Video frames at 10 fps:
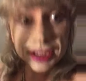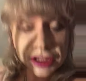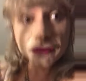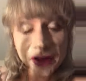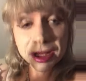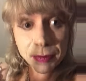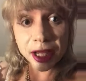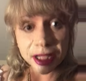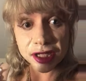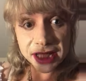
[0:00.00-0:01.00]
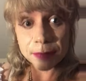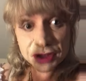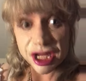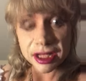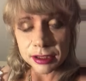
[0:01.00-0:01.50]
to steal fucking money, you dumb
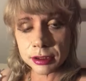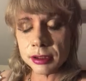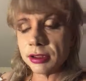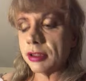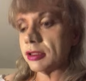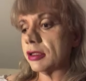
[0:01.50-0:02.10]
shit.